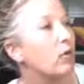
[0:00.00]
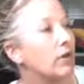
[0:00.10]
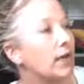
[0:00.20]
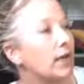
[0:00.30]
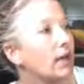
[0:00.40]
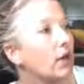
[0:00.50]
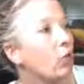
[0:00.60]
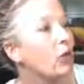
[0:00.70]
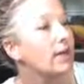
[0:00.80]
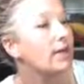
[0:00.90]
Coeur d'Alene,
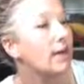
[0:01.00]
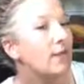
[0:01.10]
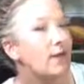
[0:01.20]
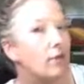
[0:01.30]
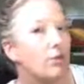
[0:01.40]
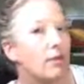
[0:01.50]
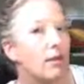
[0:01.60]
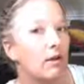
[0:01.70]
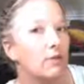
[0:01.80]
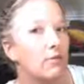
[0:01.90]
what does that make you
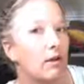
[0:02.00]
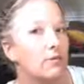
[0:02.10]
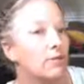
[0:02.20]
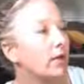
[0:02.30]
think of moms